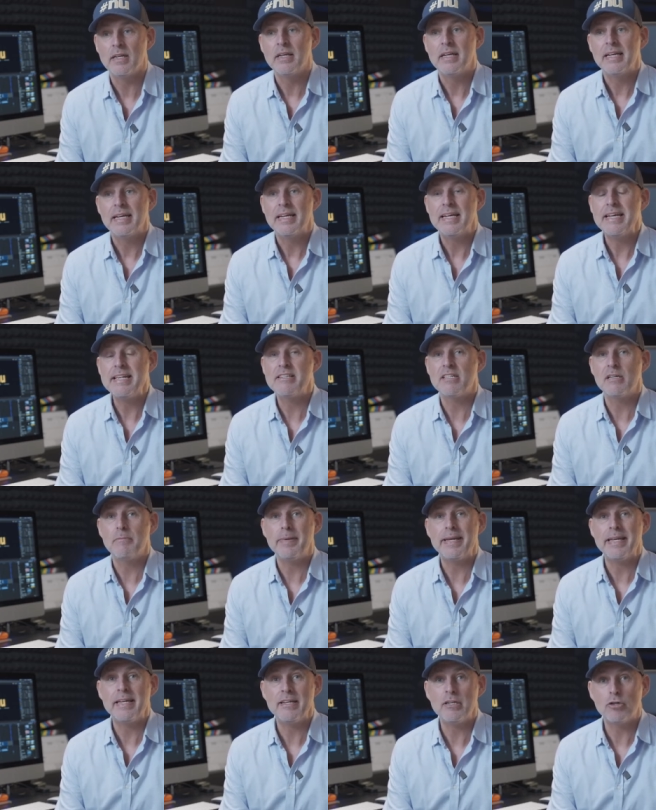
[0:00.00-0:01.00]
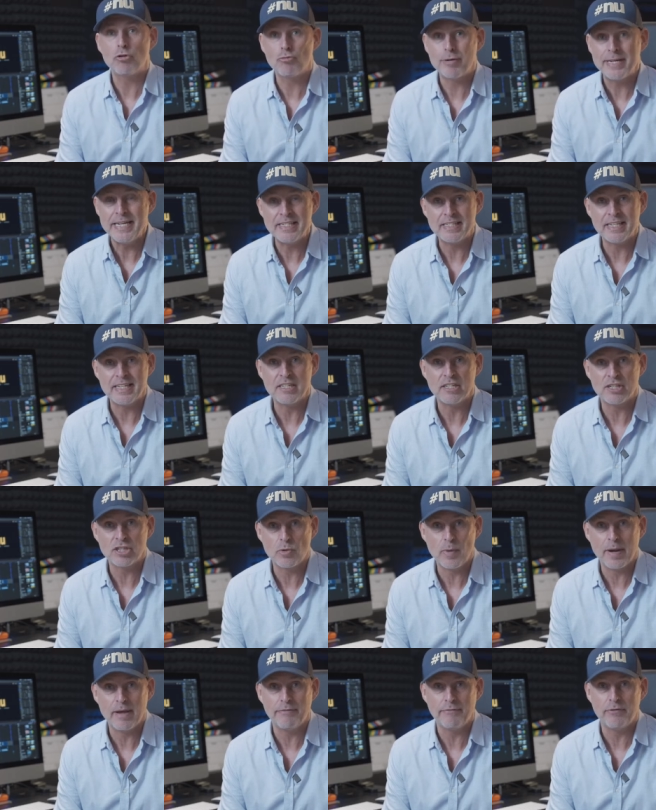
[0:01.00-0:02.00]
He's going to be increasing the
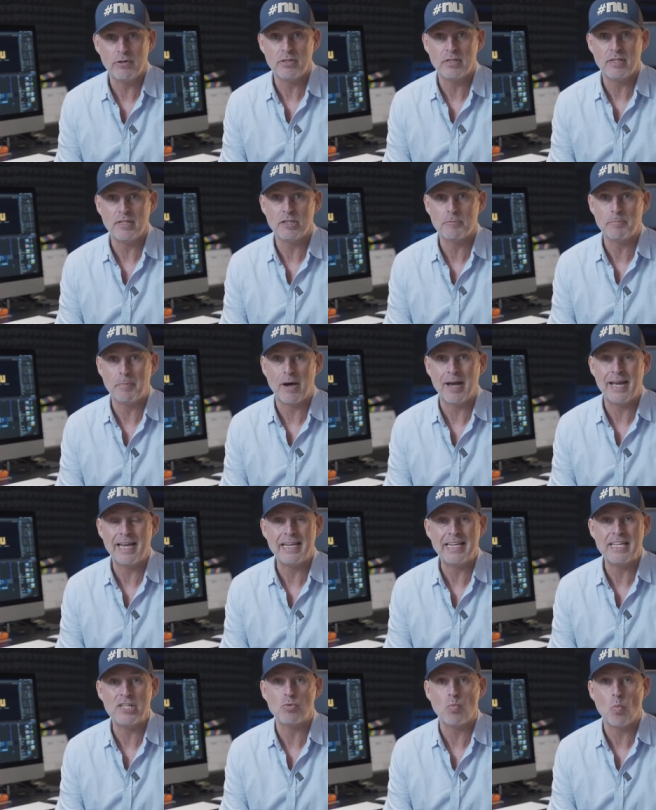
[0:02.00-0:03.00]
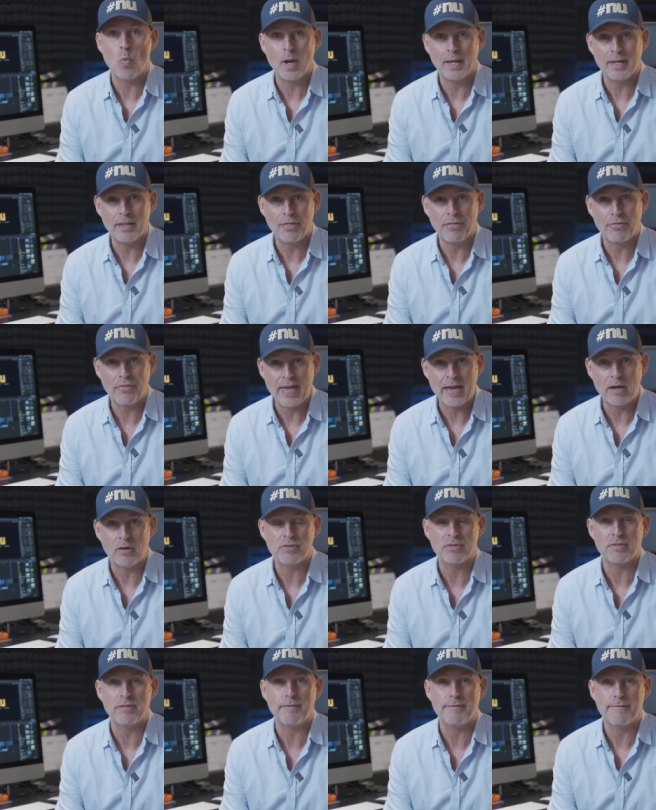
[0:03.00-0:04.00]
square footage by at least
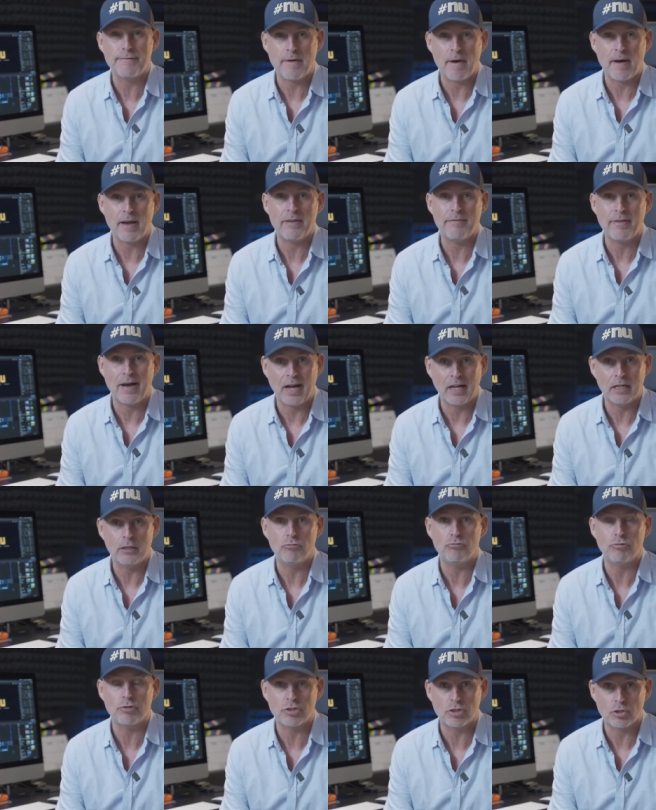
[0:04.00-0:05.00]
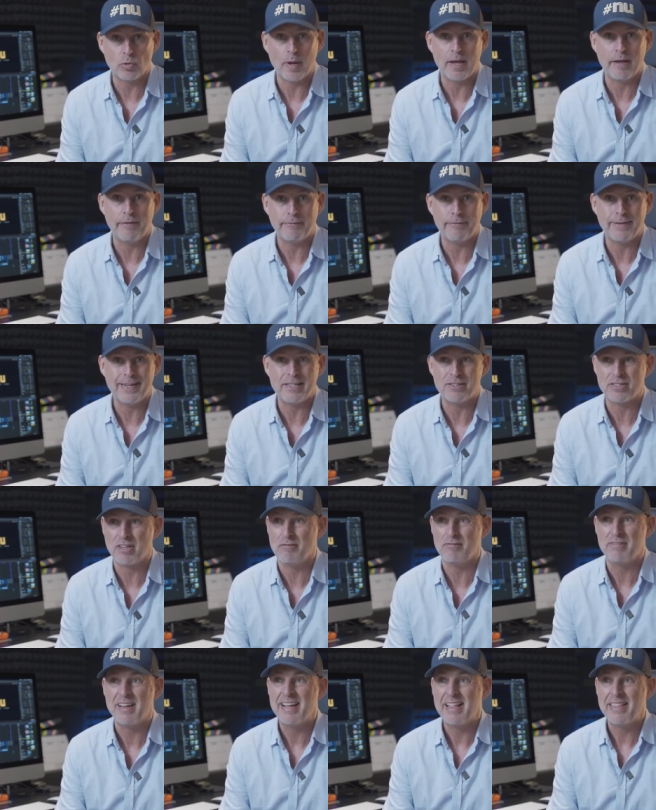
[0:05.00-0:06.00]
1,500 square feet. So
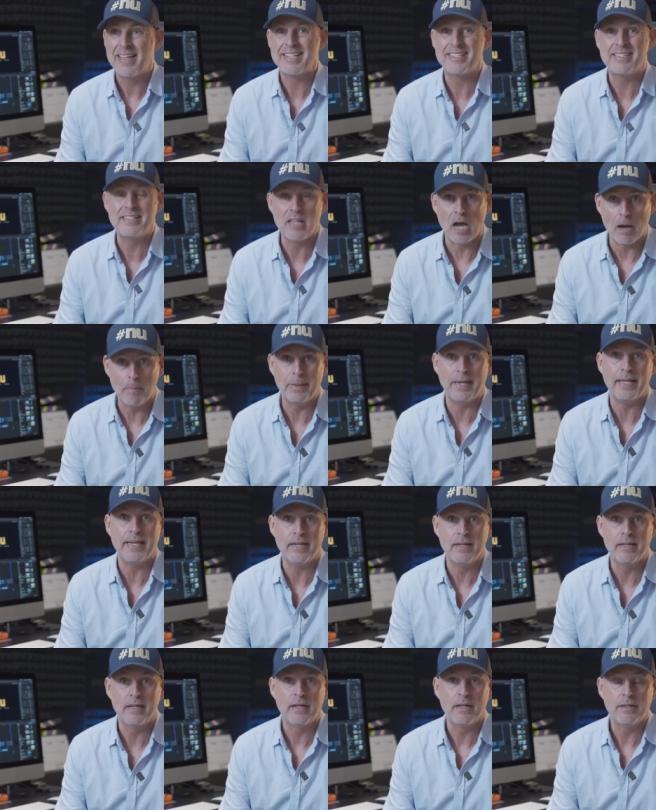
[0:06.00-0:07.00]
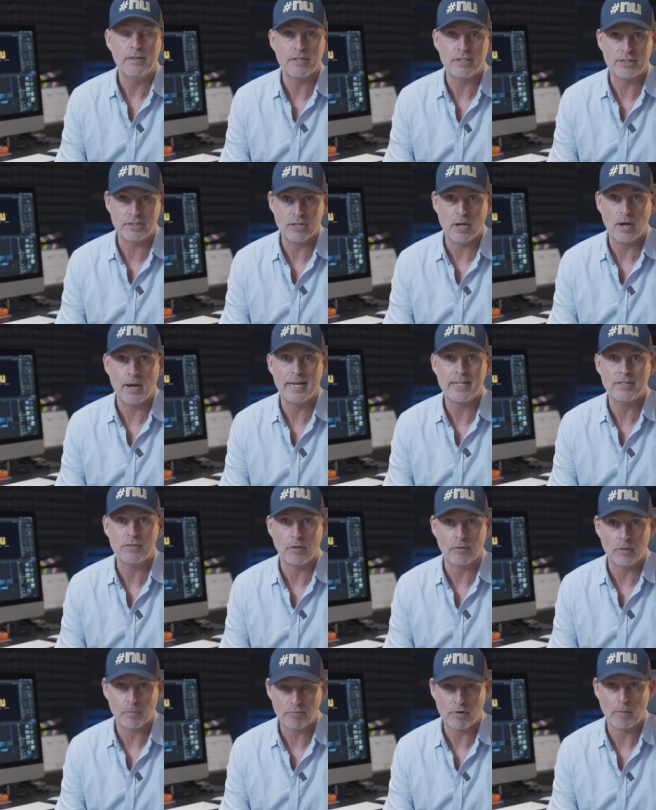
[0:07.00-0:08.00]
that's doubling the size of
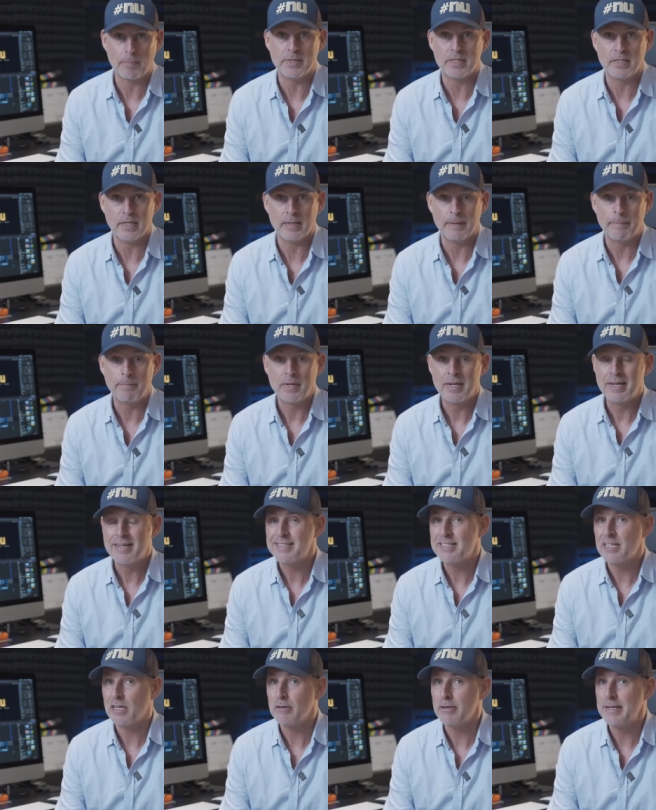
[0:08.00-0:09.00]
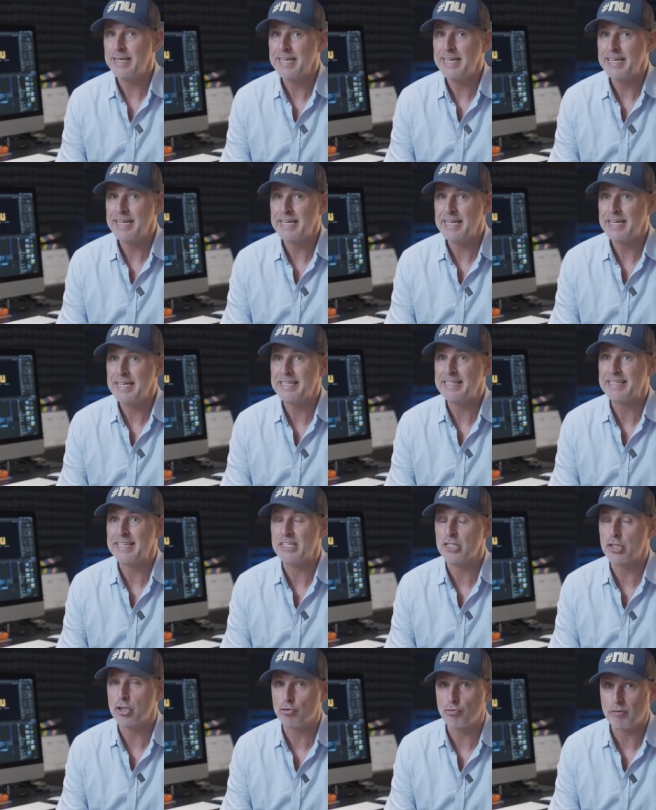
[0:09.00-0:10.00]
the property. So he's
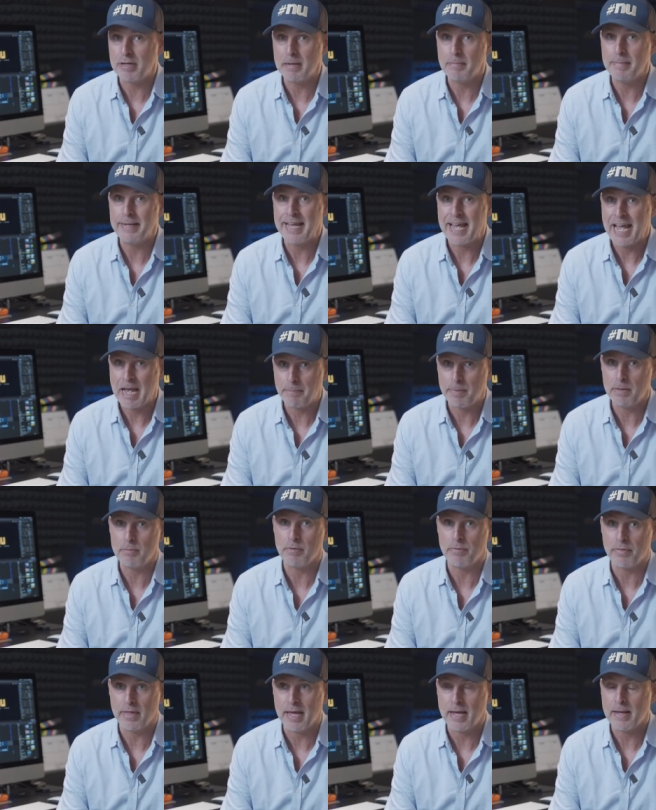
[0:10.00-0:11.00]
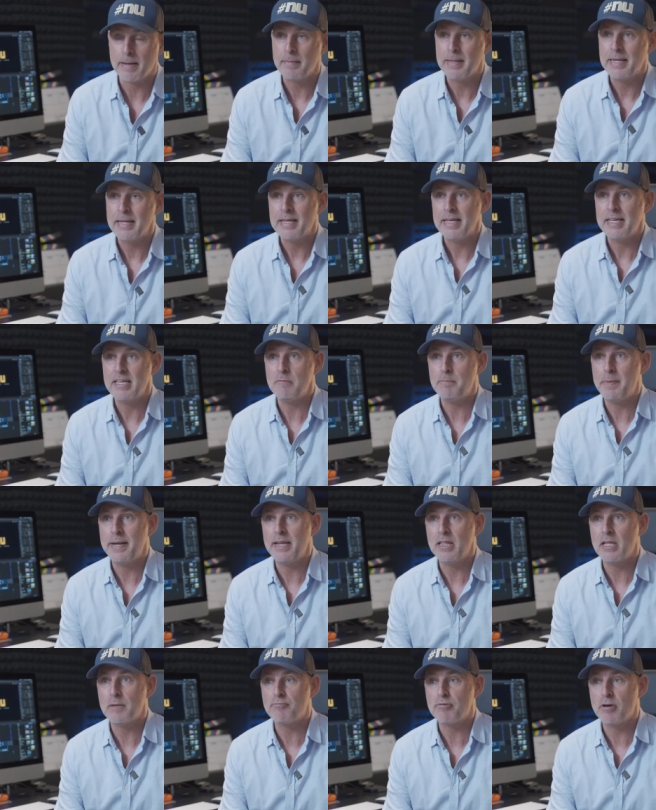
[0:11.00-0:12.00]
extremely happy with that. He's been
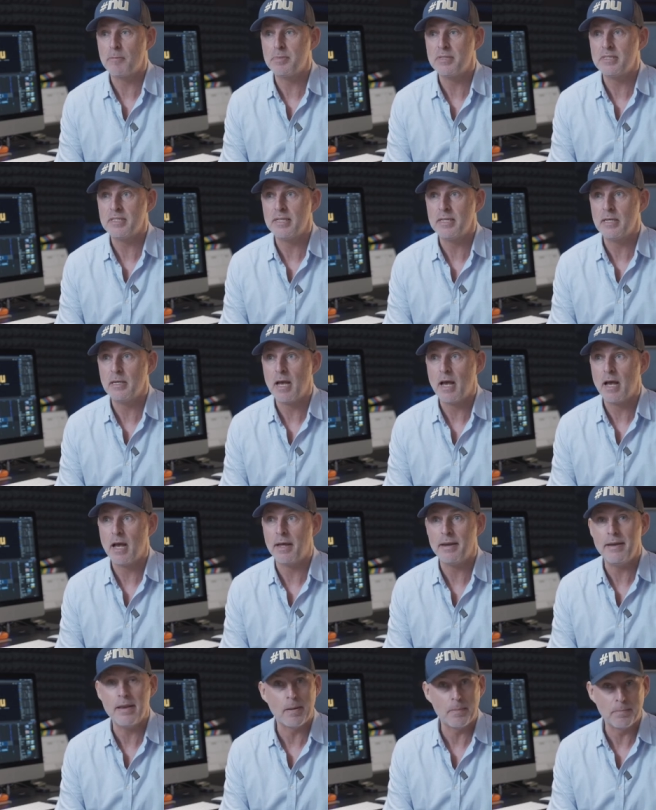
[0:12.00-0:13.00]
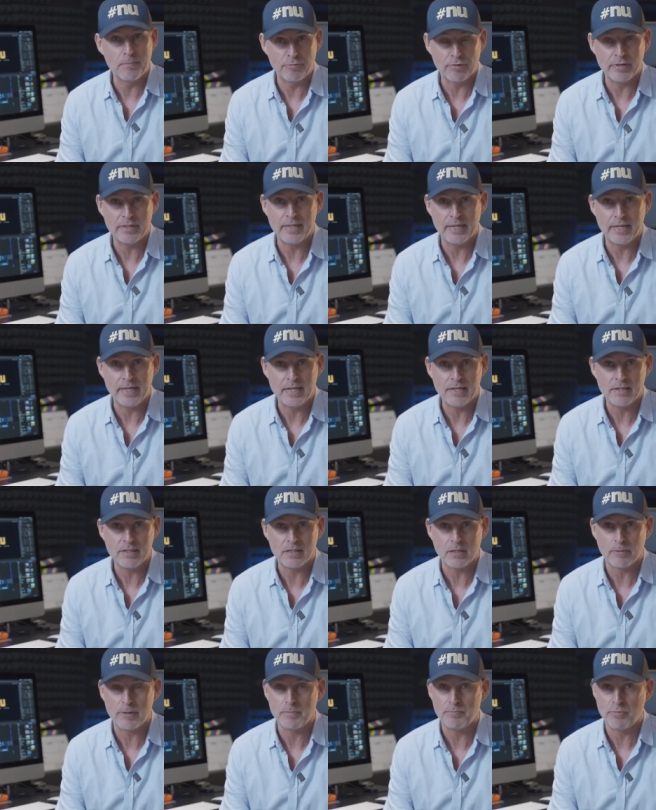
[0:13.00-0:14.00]
in the property a number of years,
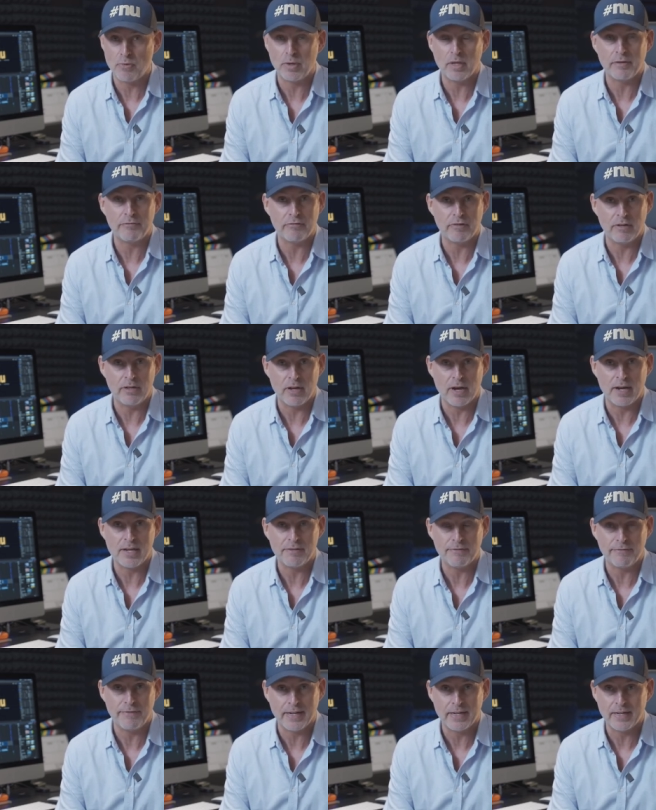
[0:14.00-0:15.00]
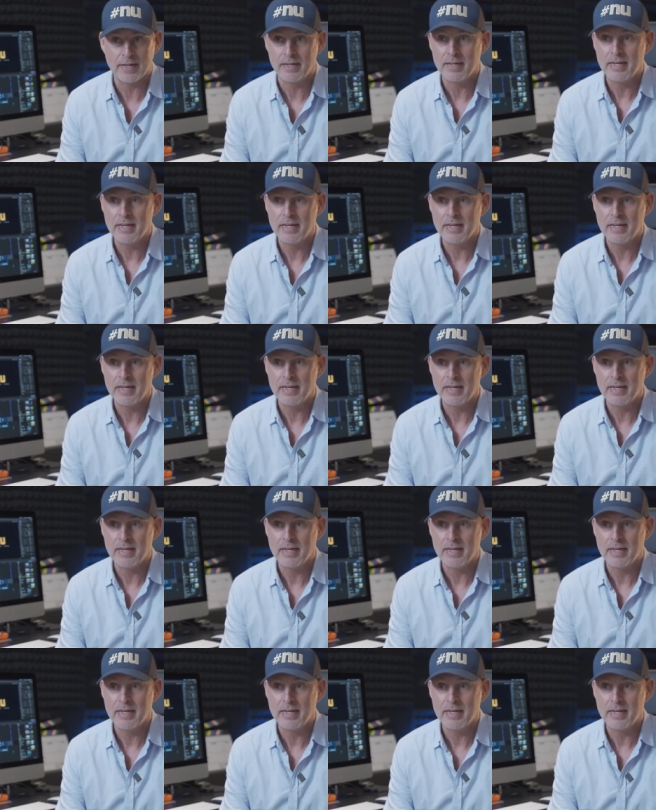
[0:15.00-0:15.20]
so he's bought it for a nice figure